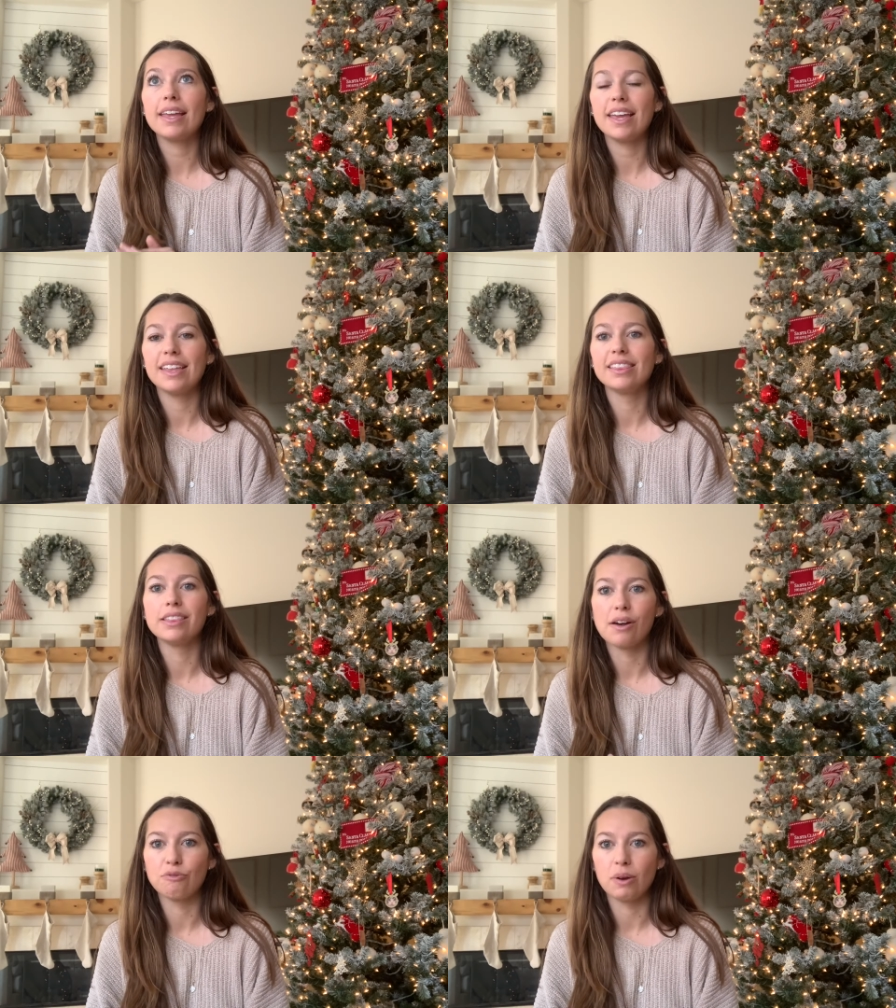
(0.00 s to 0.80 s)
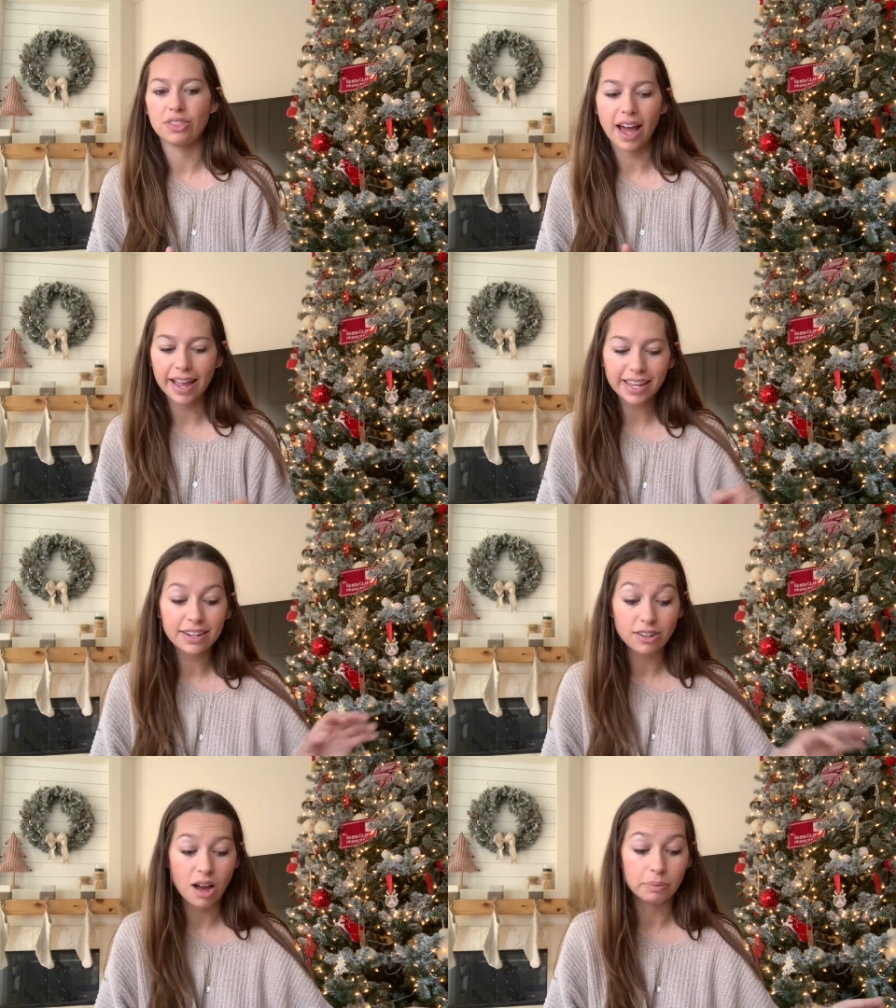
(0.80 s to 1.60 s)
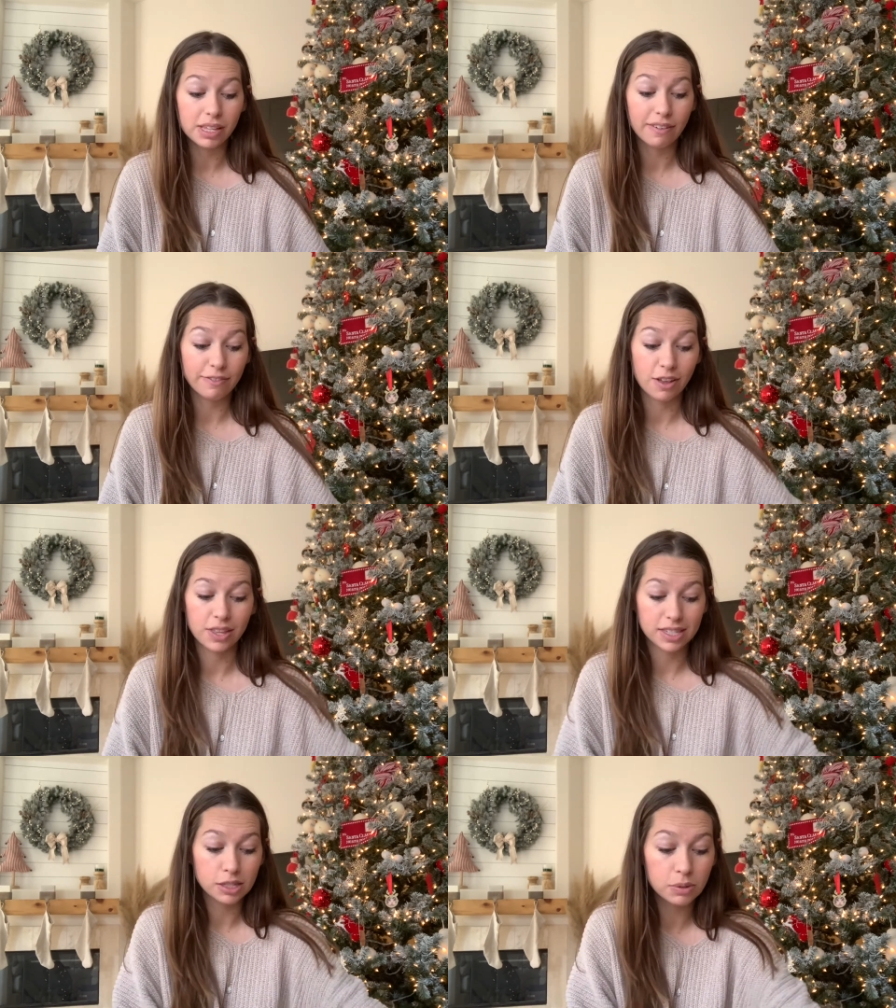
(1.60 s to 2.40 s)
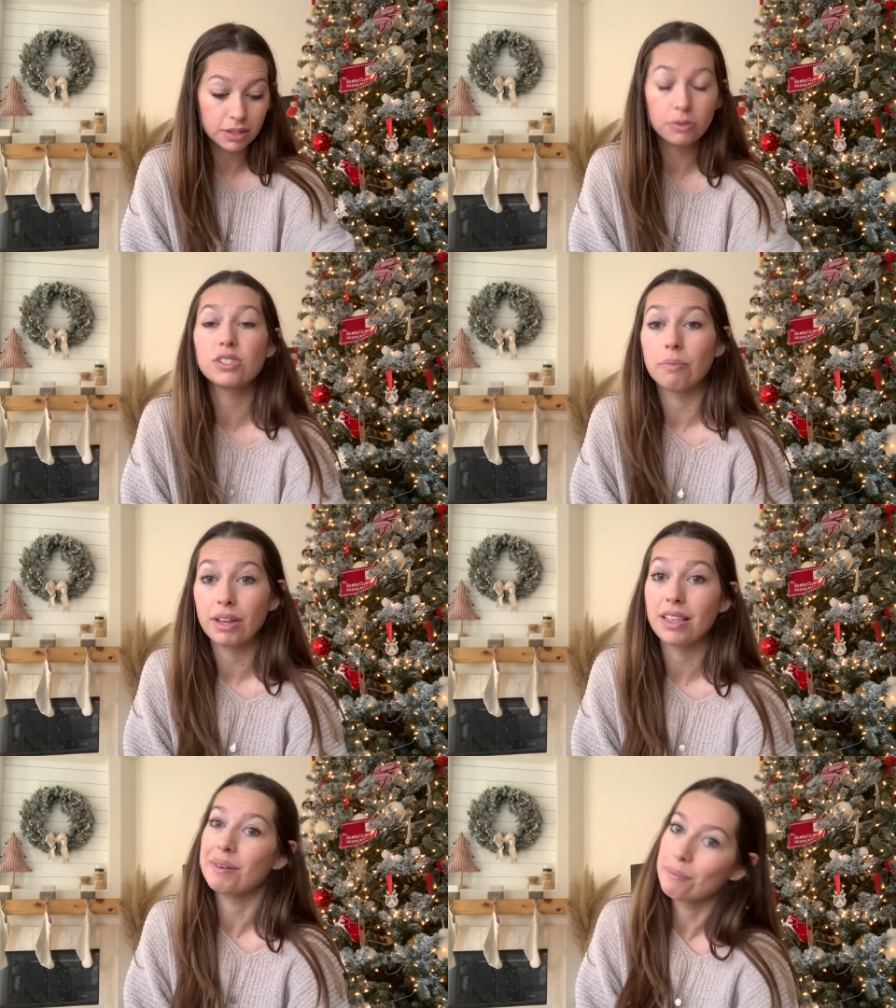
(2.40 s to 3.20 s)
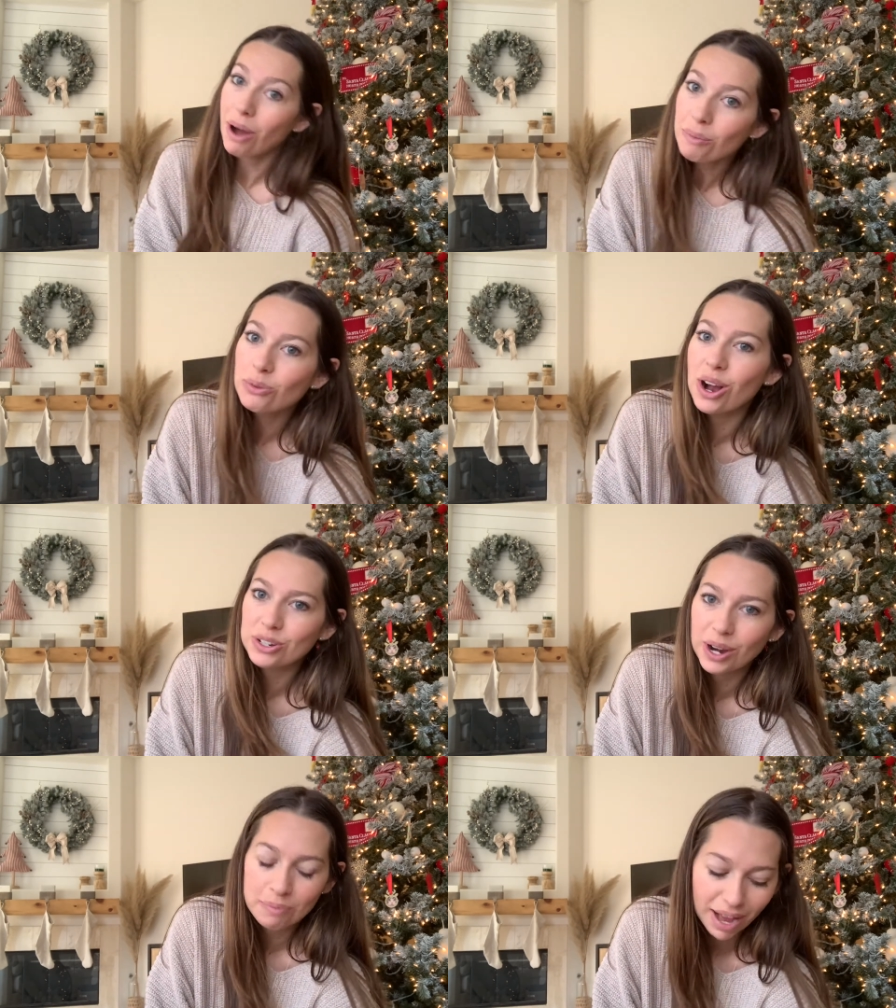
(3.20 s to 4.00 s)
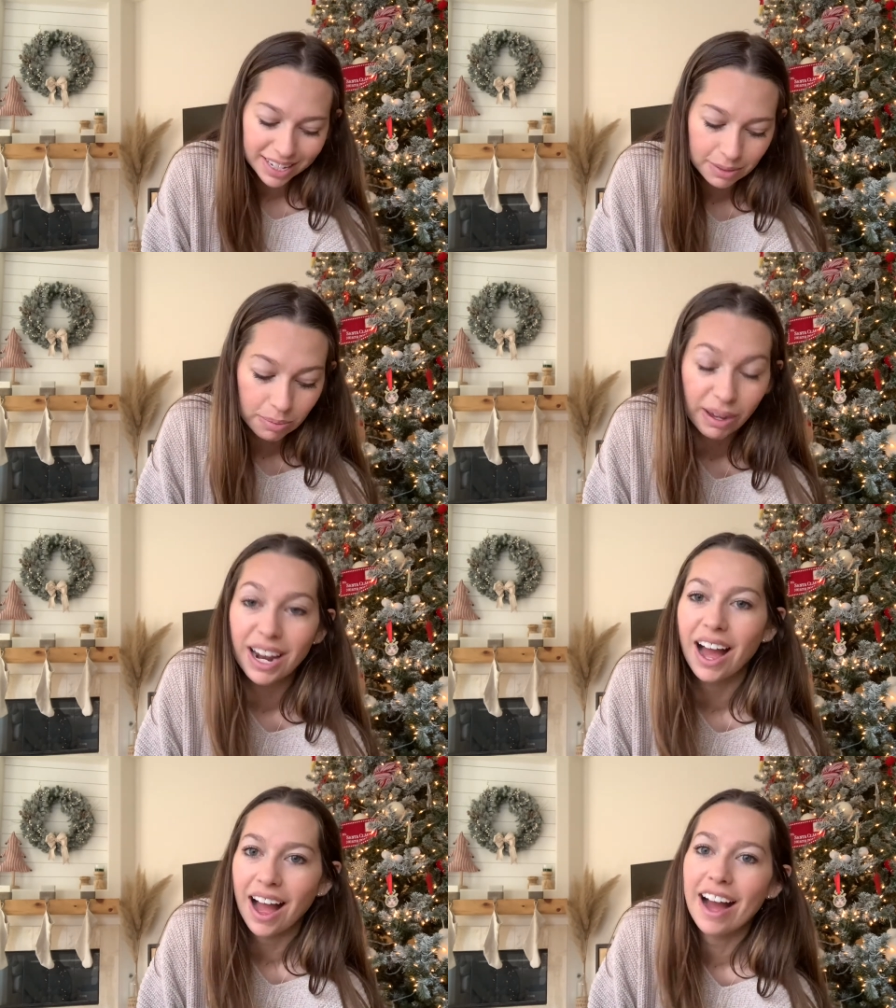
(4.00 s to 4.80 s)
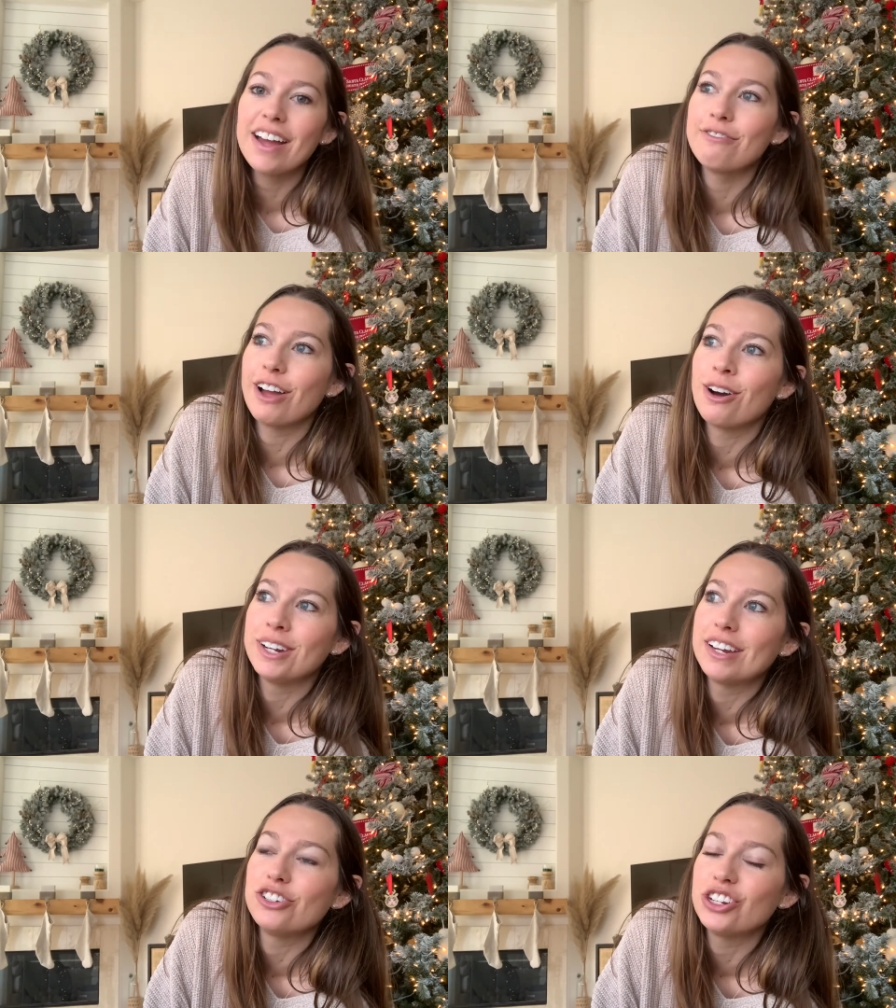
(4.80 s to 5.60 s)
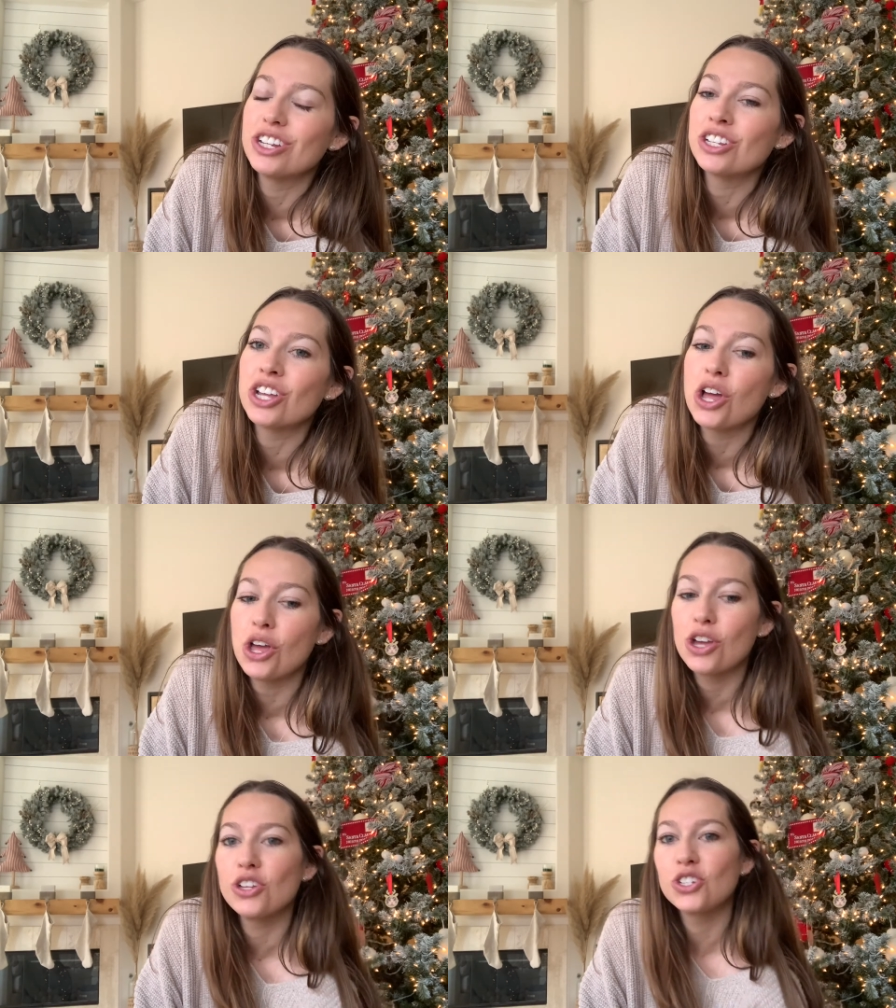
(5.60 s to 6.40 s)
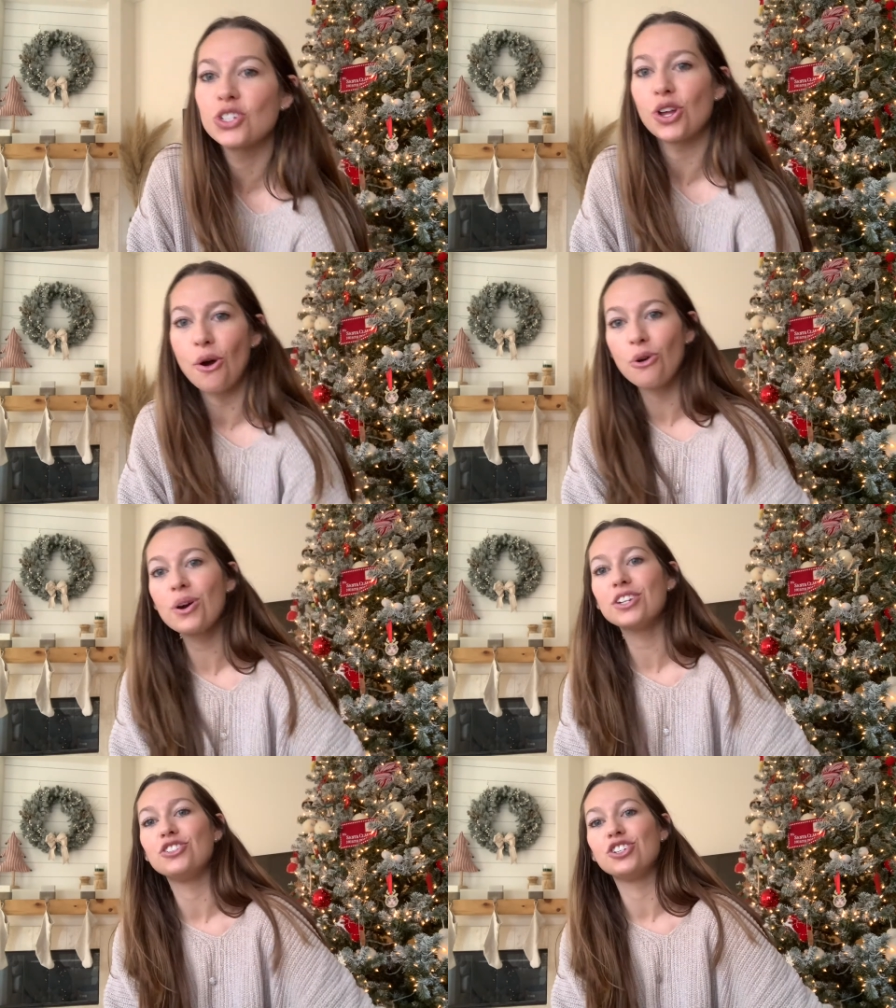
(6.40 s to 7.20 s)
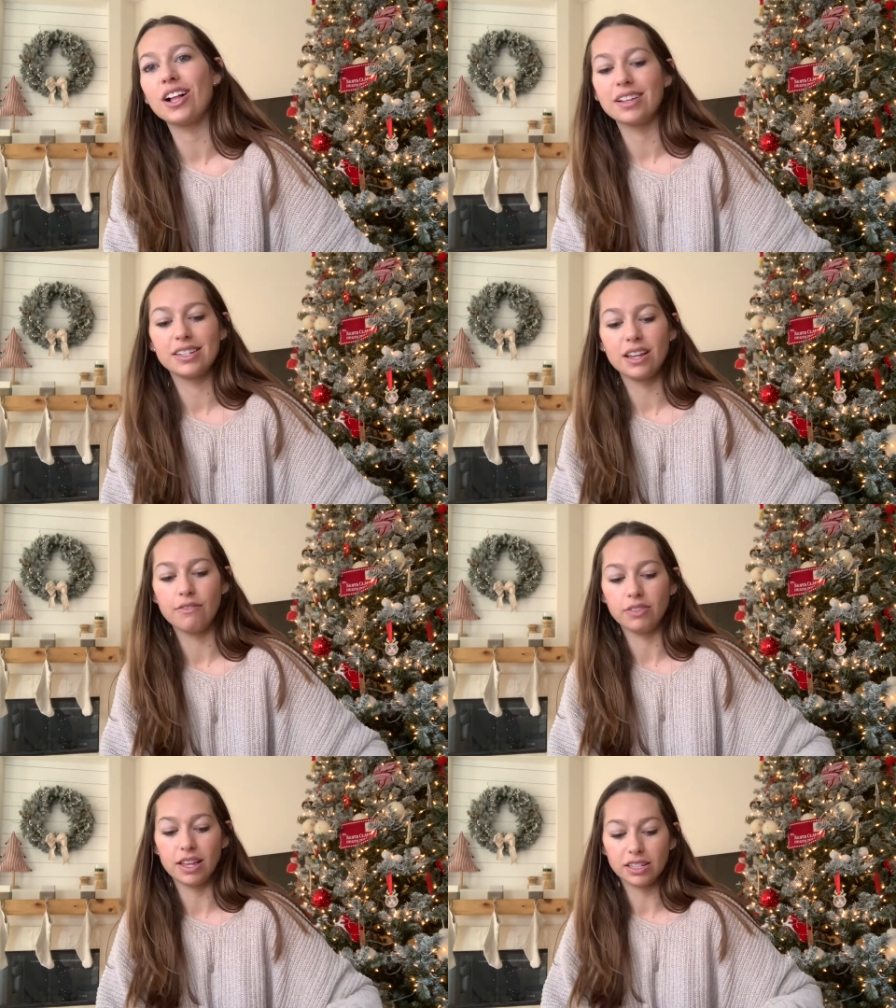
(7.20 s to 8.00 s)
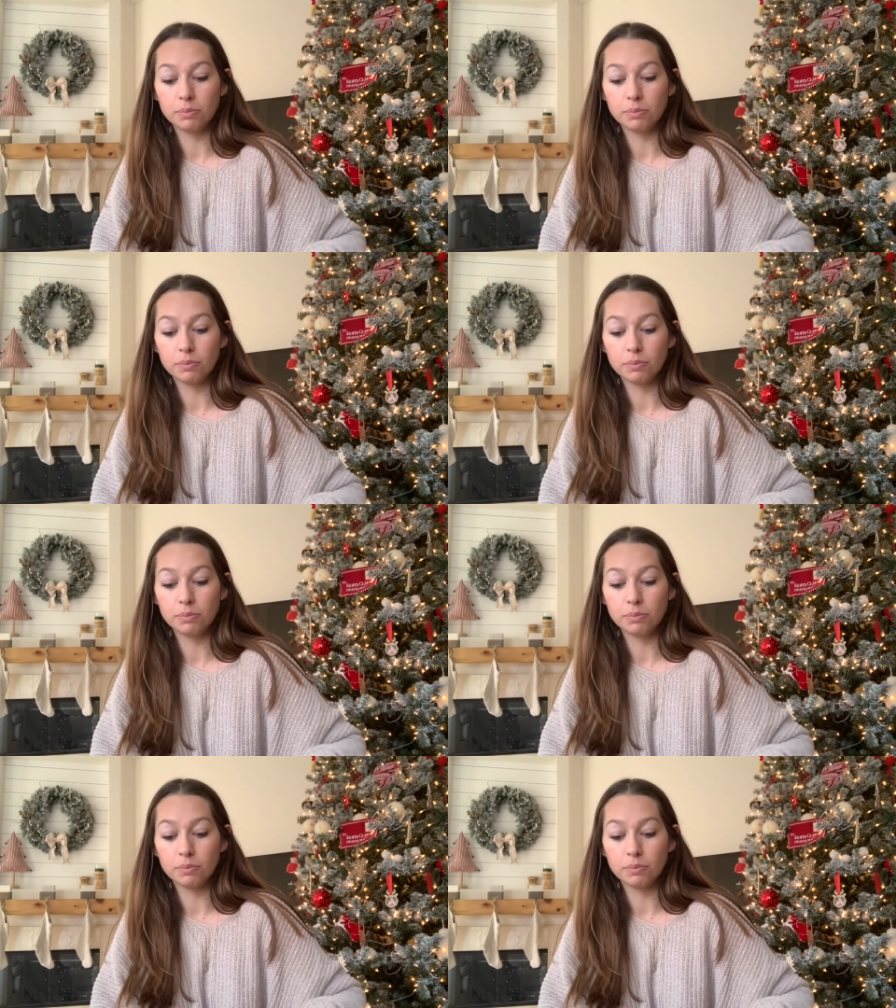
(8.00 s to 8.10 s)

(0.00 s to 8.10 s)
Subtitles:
in love with, I cannot believe I found this. This was something that my mom walked right past, but I found, and she is so jealous of this.